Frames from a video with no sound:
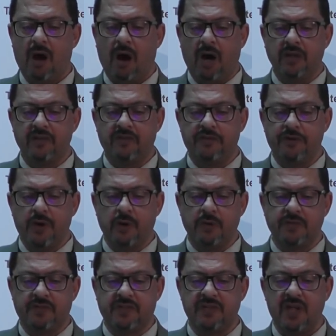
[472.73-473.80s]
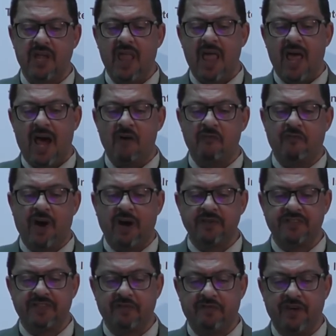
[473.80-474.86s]
Ott notes how
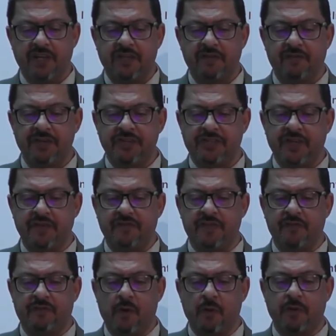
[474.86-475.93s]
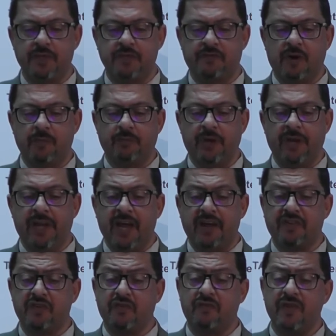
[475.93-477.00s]
Faust effectively shifts the focus from
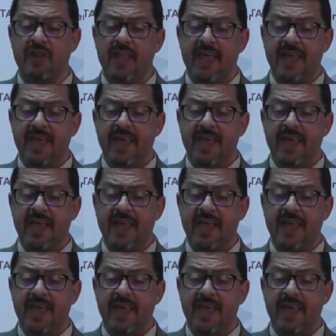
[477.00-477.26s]
collective,